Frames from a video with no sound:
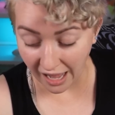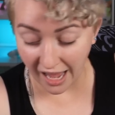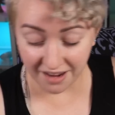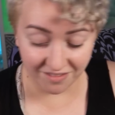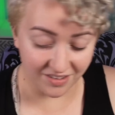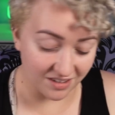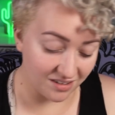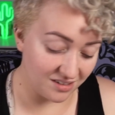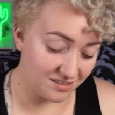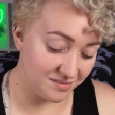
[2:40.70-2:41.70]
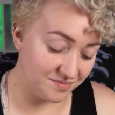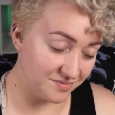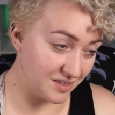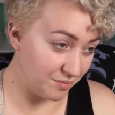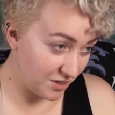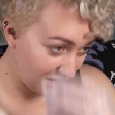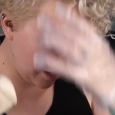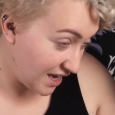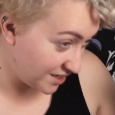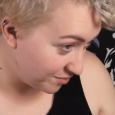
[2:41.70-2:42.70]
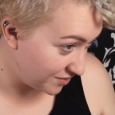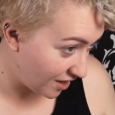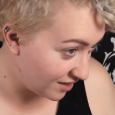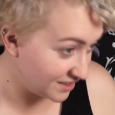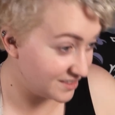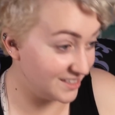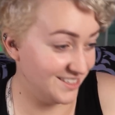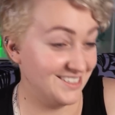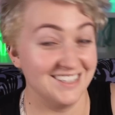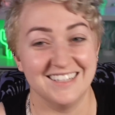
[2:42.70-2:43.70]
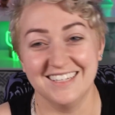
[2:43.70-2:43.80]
I feel I'm gonna like end up not listening to